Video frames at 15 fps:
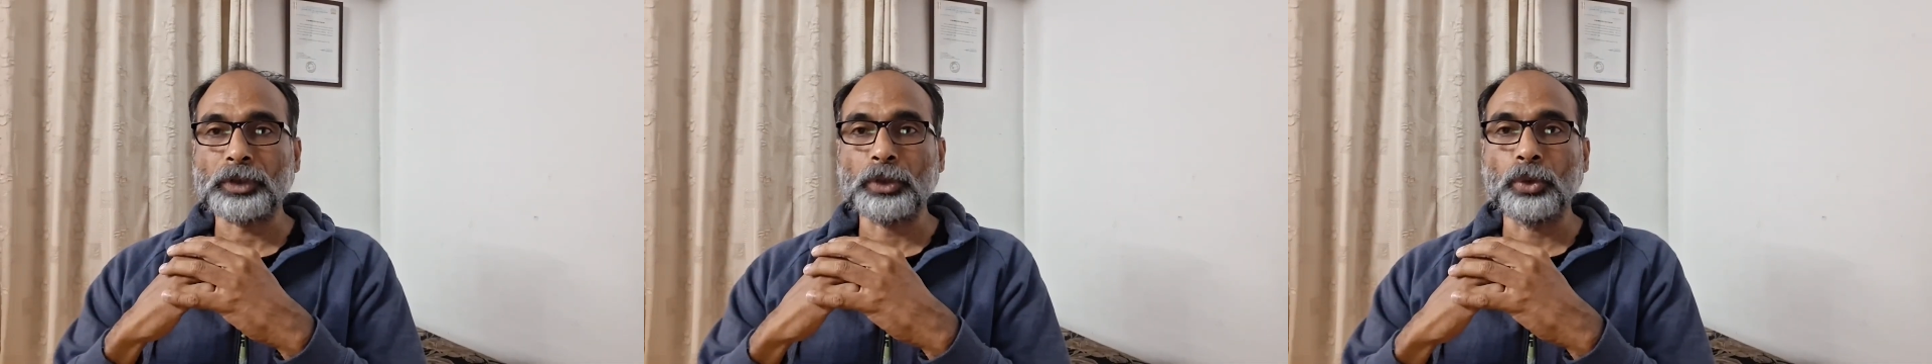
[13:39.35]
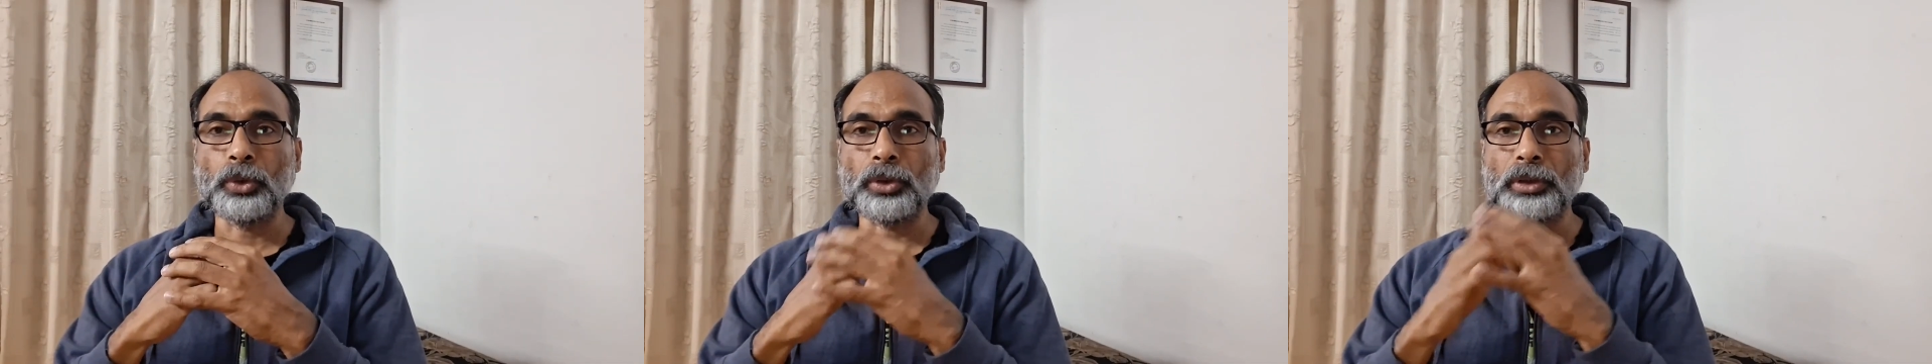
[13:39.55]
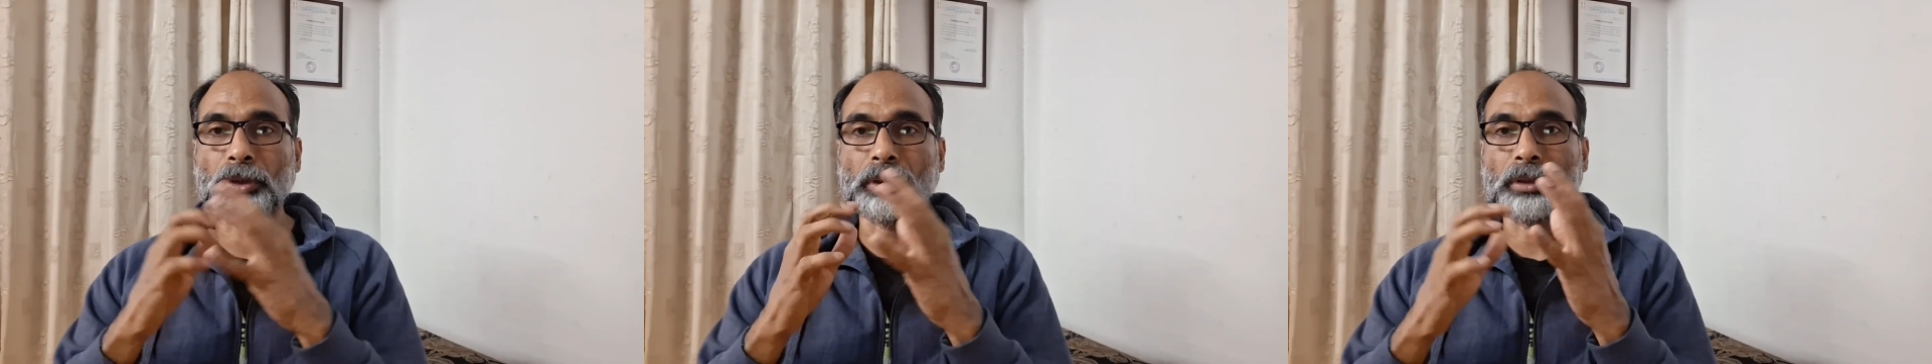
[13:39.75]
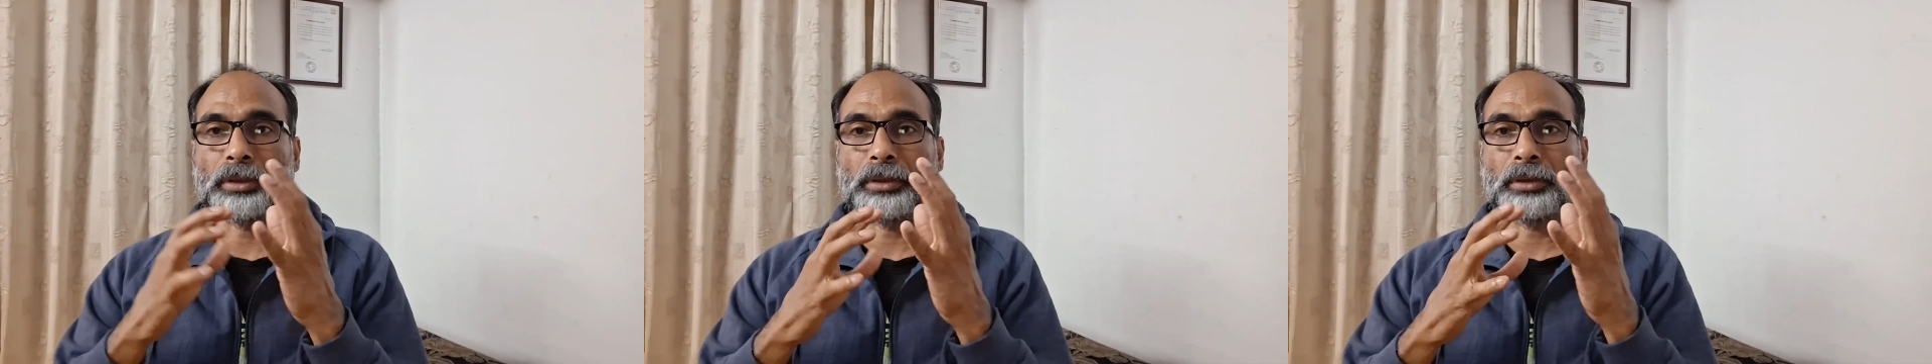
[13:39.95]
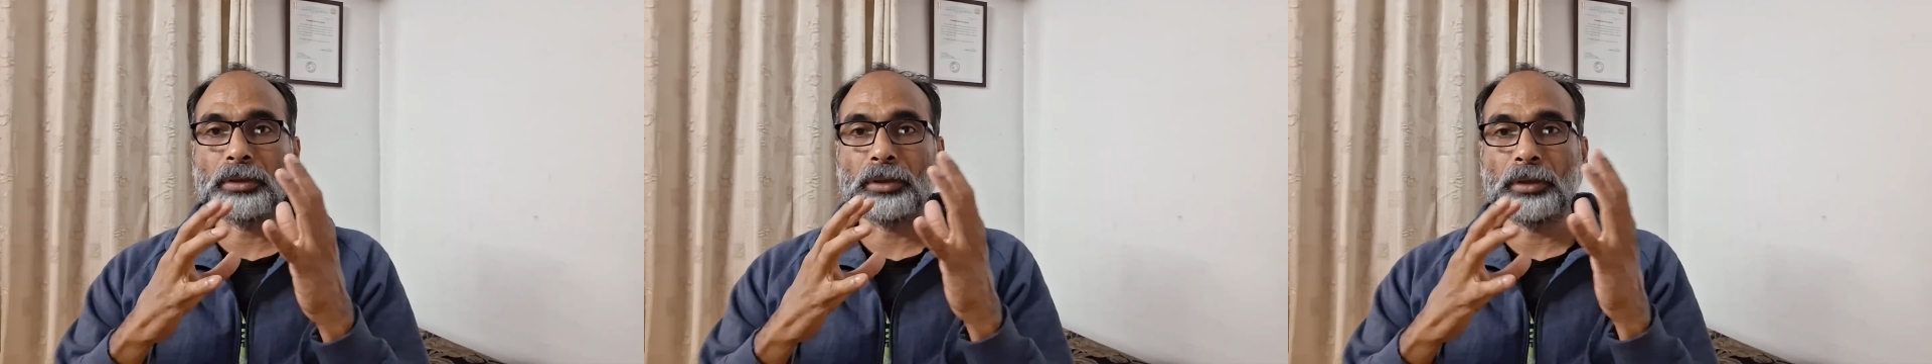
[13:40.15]
or
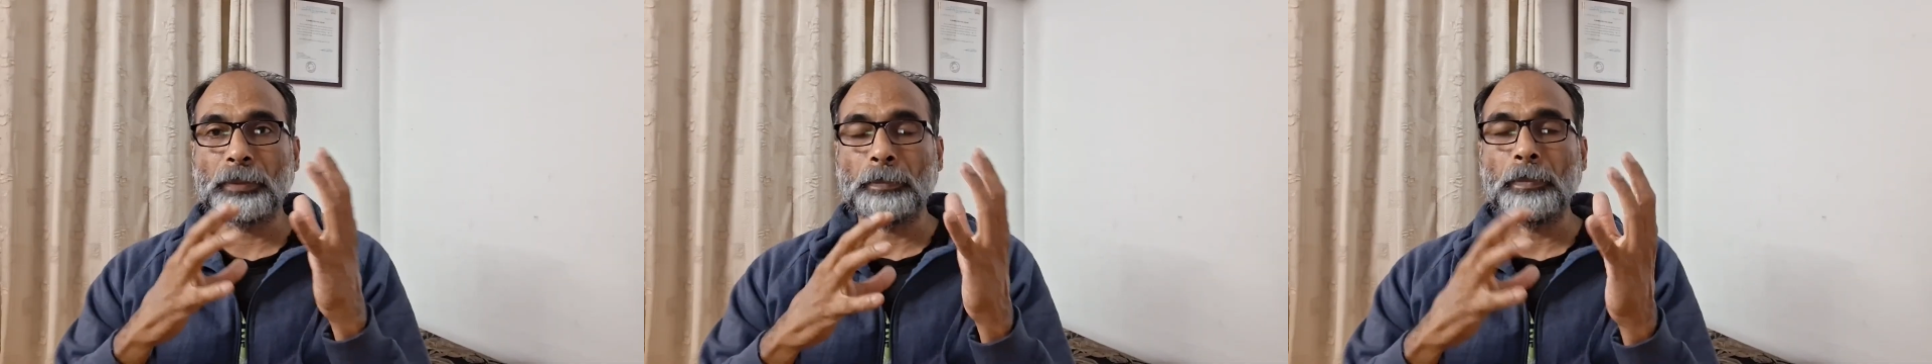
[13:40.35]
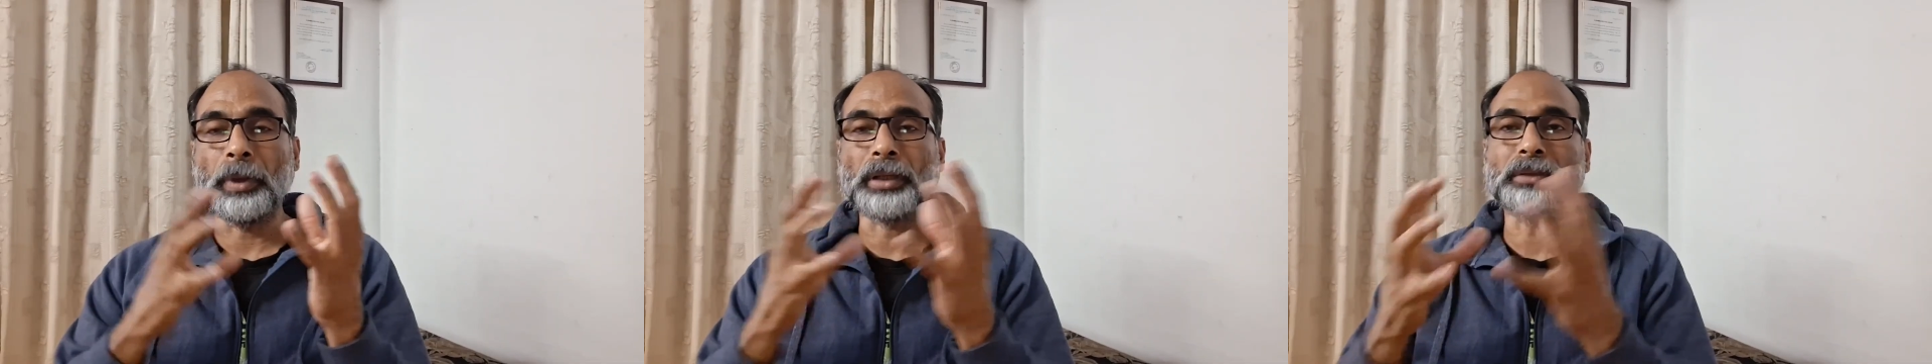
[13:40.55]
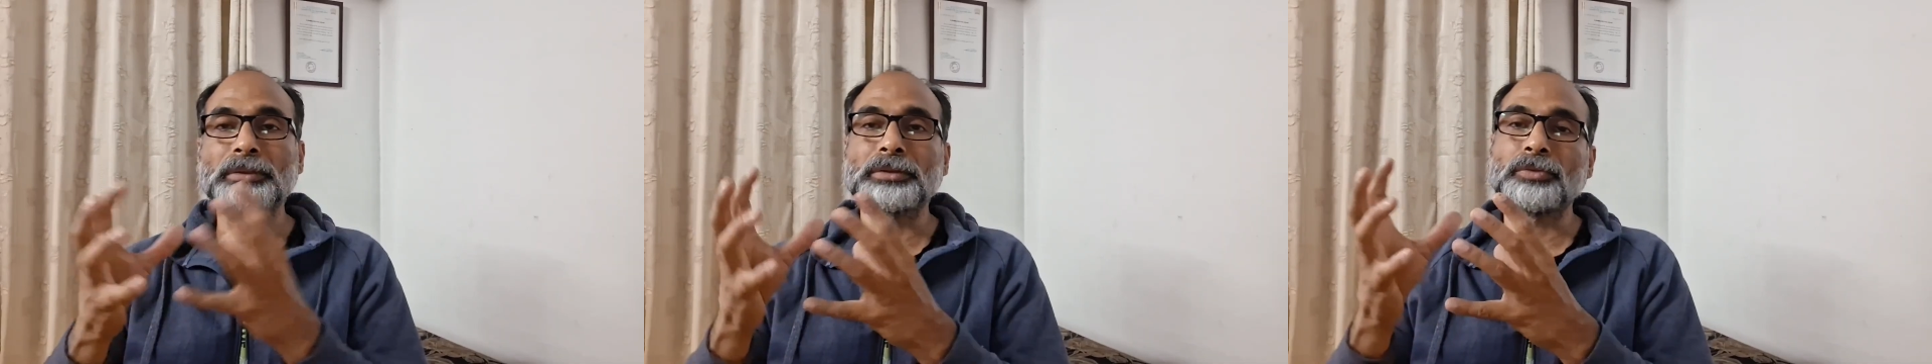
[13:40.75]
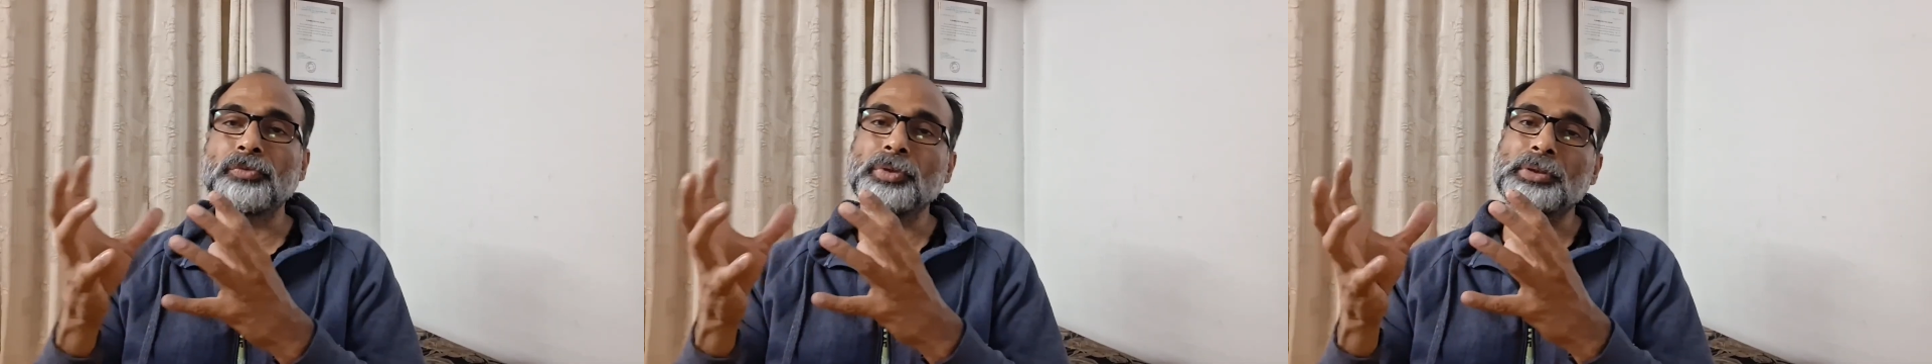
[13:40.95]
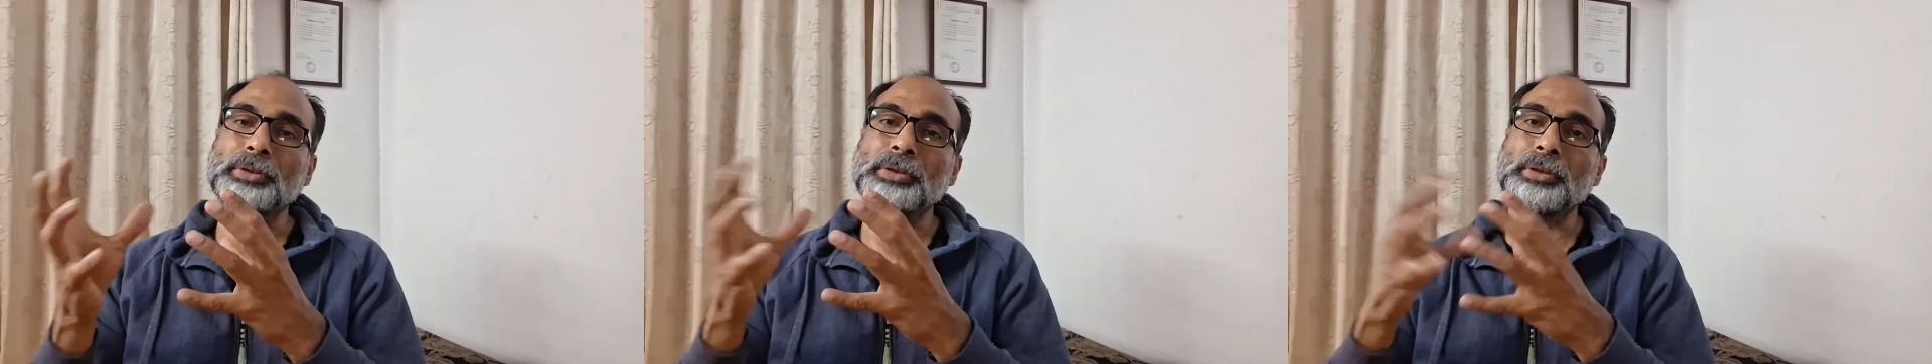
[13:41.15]
bugs
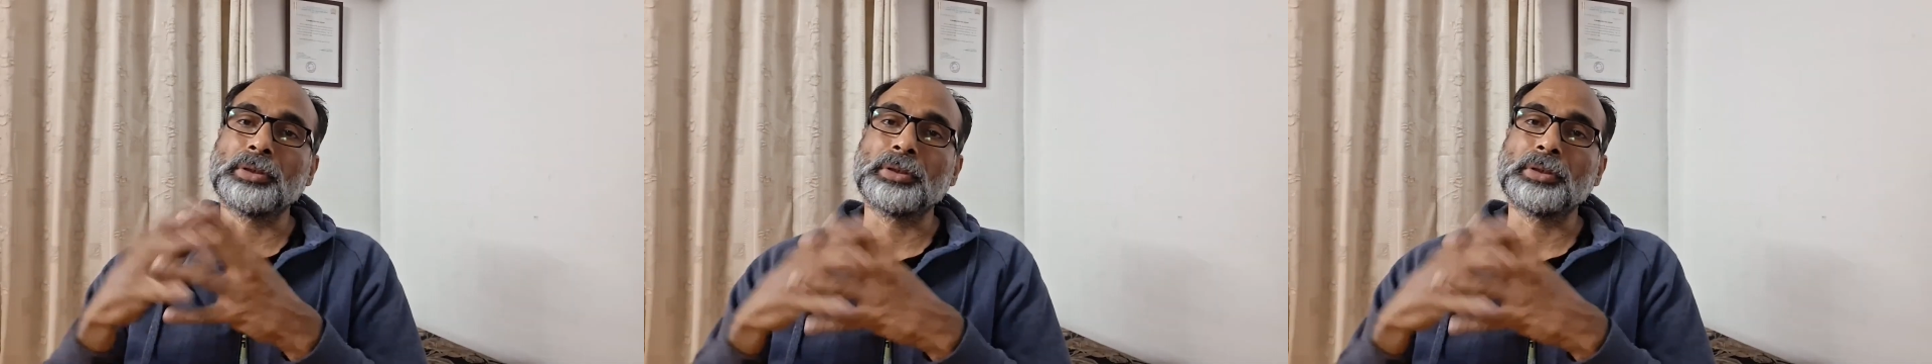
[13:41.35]
with